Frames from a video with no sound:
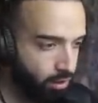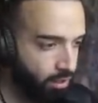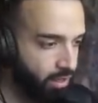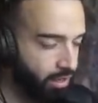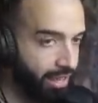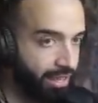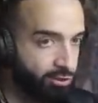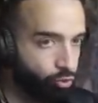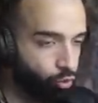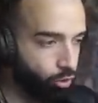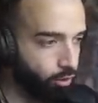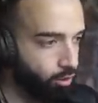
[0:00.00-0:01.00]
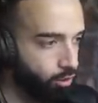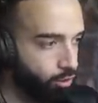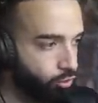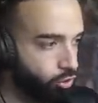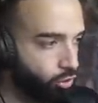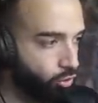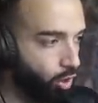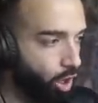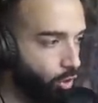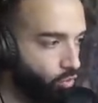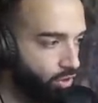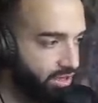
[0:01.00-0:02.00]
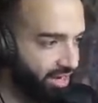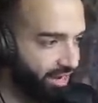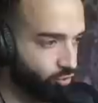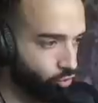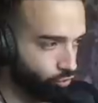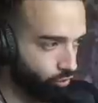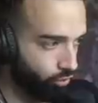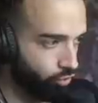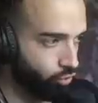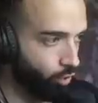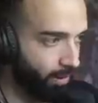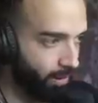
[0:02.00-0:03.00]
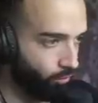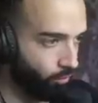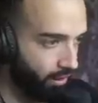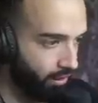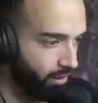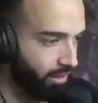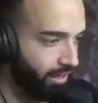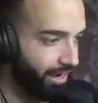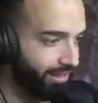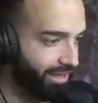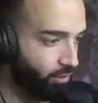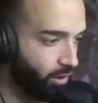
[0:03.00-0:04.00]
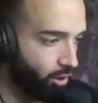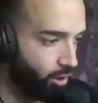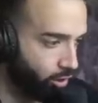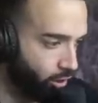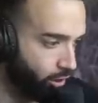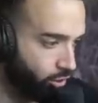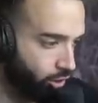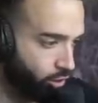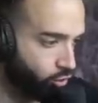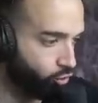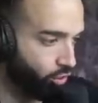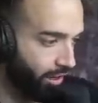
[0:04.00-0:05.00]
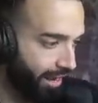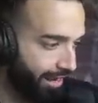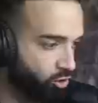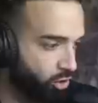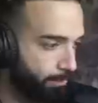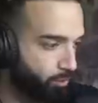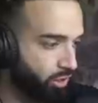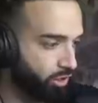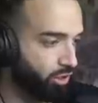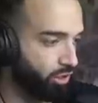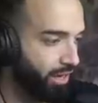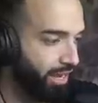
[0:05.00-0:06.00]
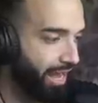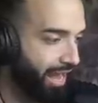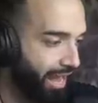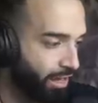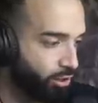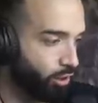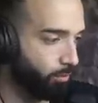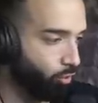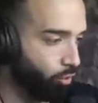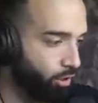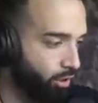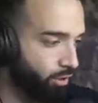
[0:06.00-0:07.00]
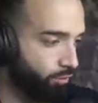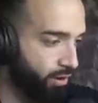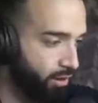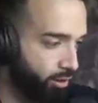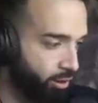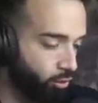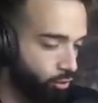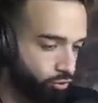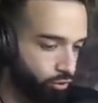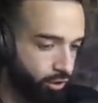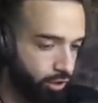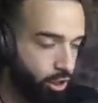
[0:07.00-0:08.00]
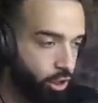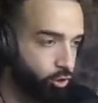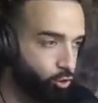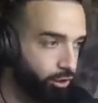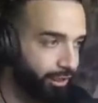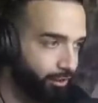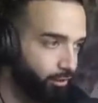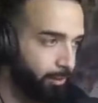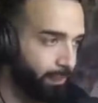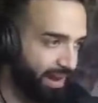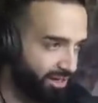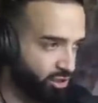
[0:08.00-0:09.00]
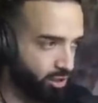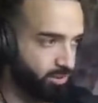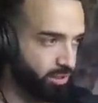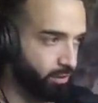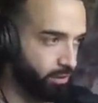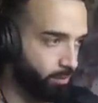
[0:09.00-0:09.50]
a tuner. So you always have tuners, no matter what. And then your your tuner hand traps, like your Ash, your Mourner, your Veiler, your Ghost you literally pendulum summon them.